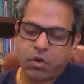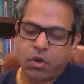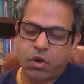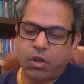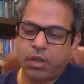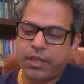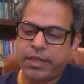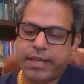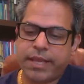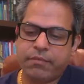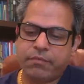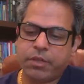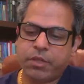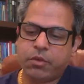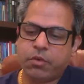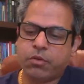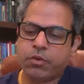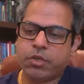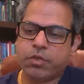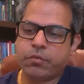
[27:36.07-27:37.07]
all that will
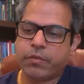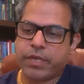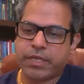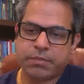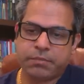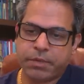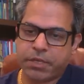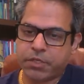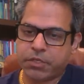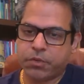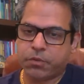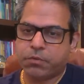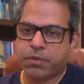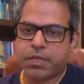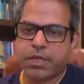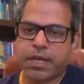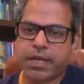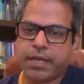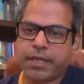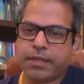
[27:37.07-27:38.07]
go into waste because you will
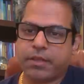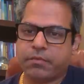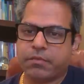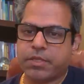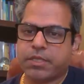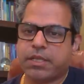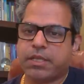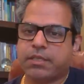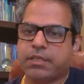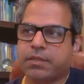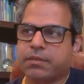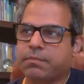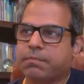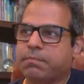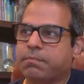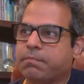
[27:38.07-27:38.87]
not get the result.